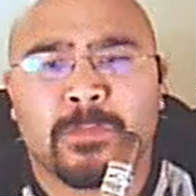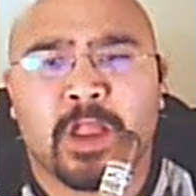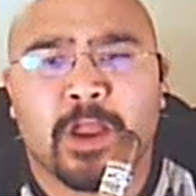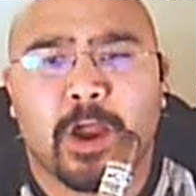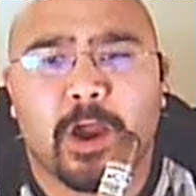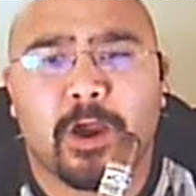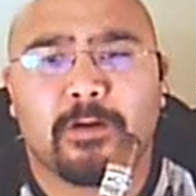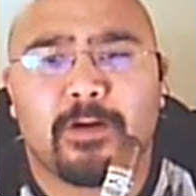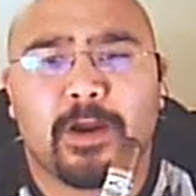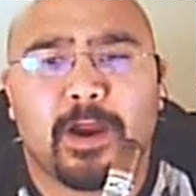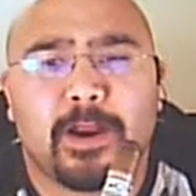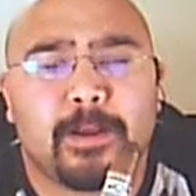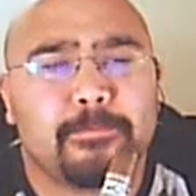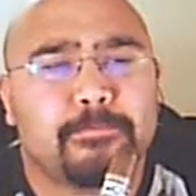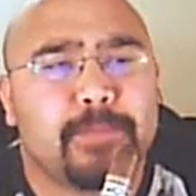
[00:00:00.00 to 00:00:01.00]
Alright,
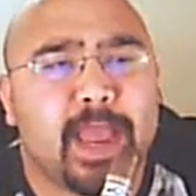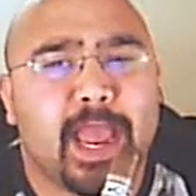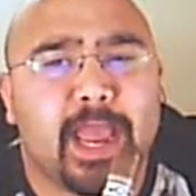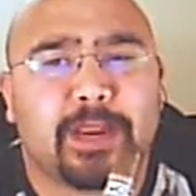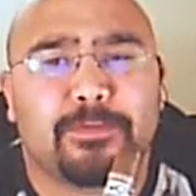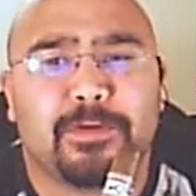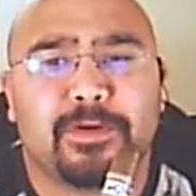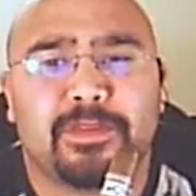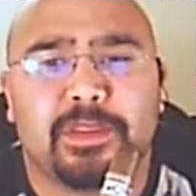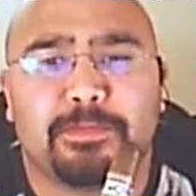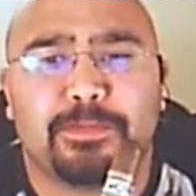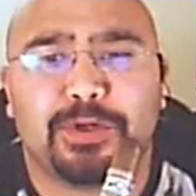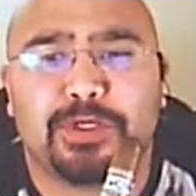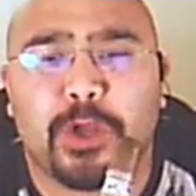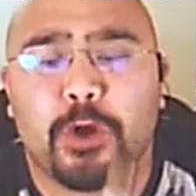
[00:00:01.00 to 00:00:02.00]
I'm back with the
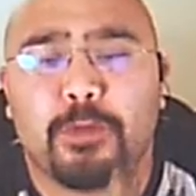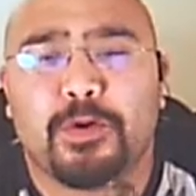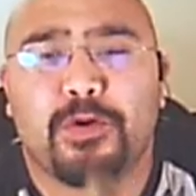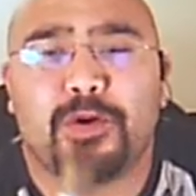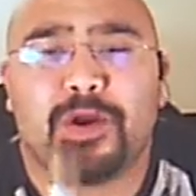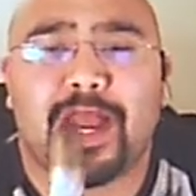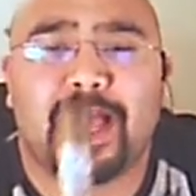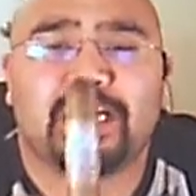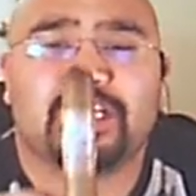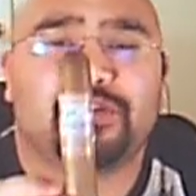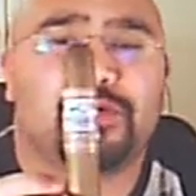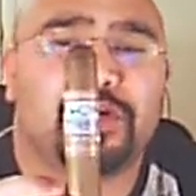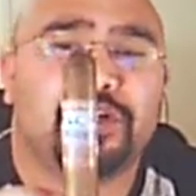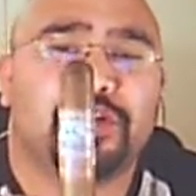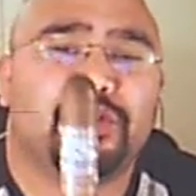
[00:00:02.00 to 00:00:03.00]
Perdomo Lot
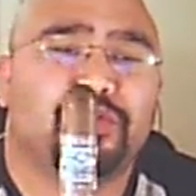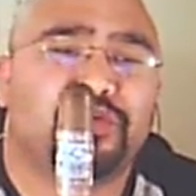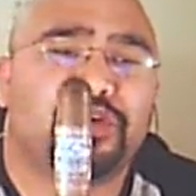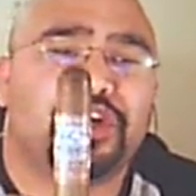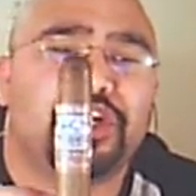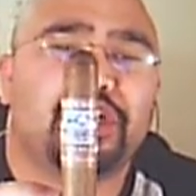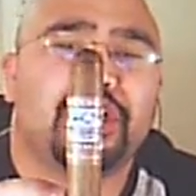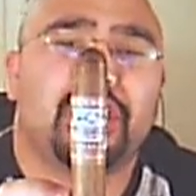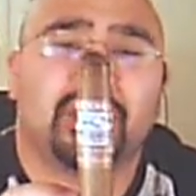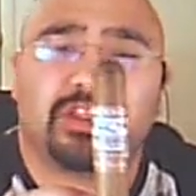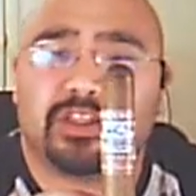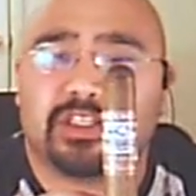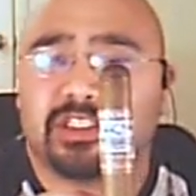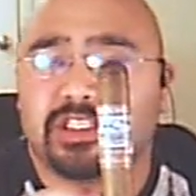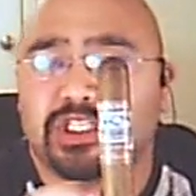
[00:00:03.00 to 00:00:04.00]
23.
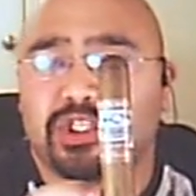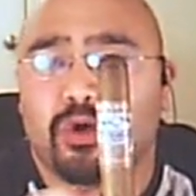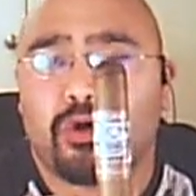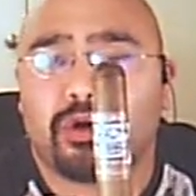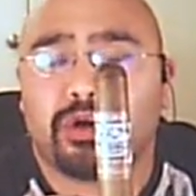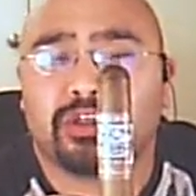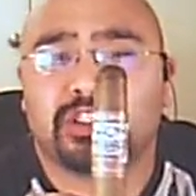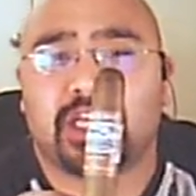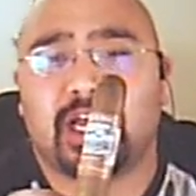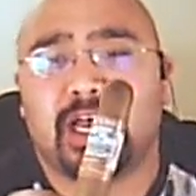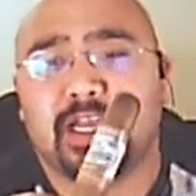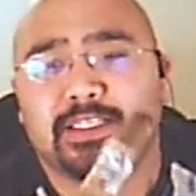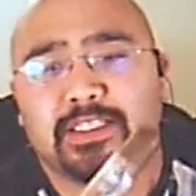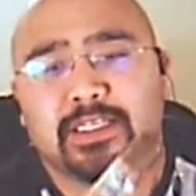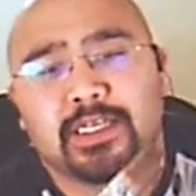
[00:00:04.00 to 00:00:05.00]
It's the Toro
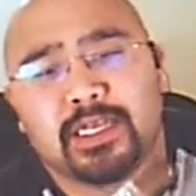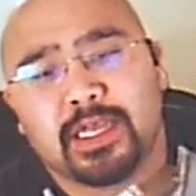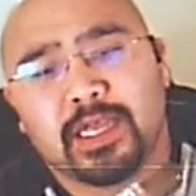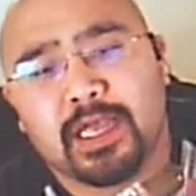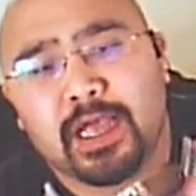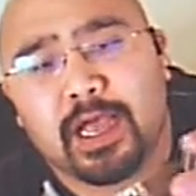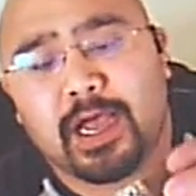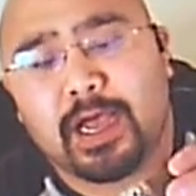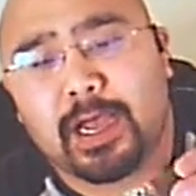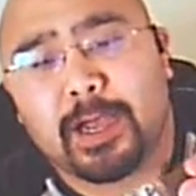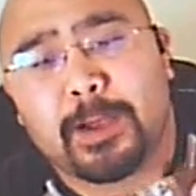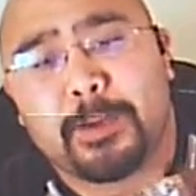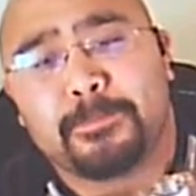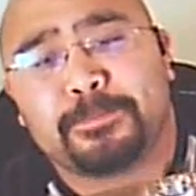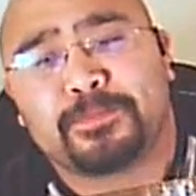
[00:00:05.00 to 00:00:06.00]
size.
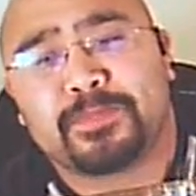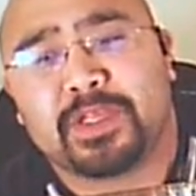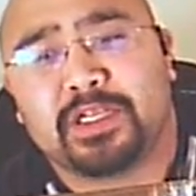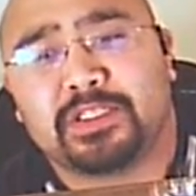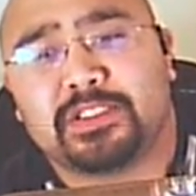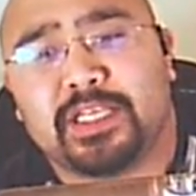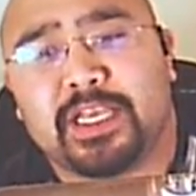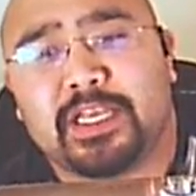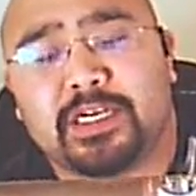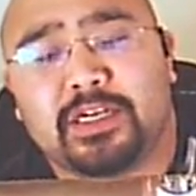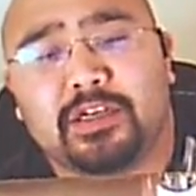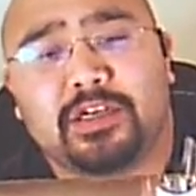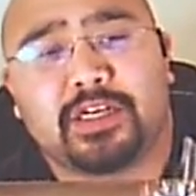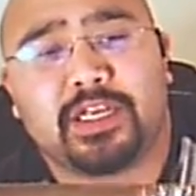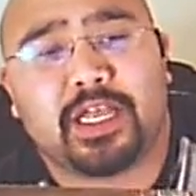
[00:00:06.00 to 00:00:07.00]
Taking a
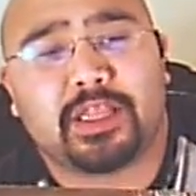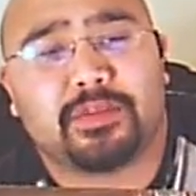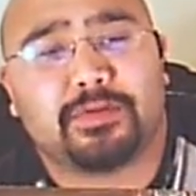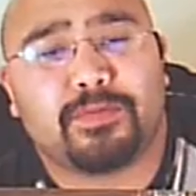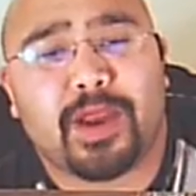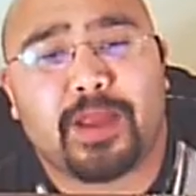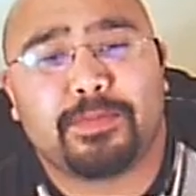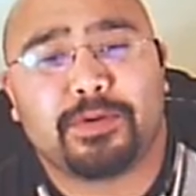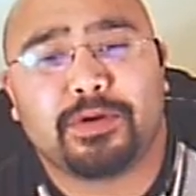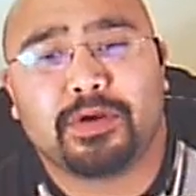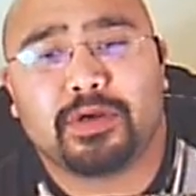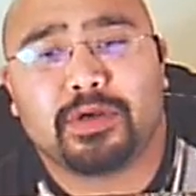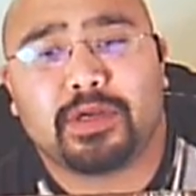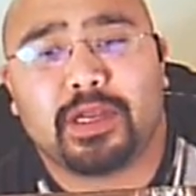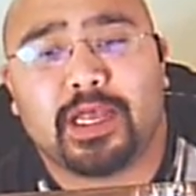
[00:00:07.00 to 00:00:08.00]
look at the wrapper,
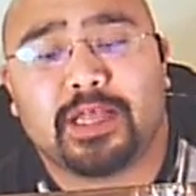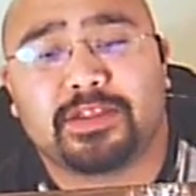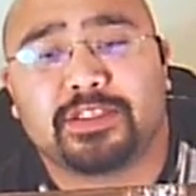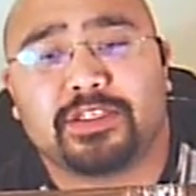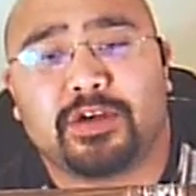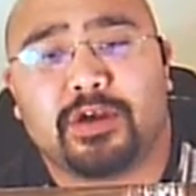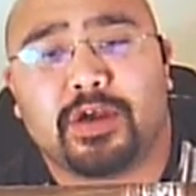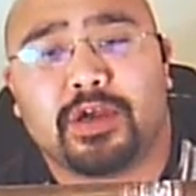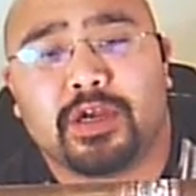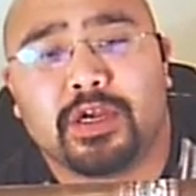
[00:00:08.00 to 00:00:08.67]
at the cigar.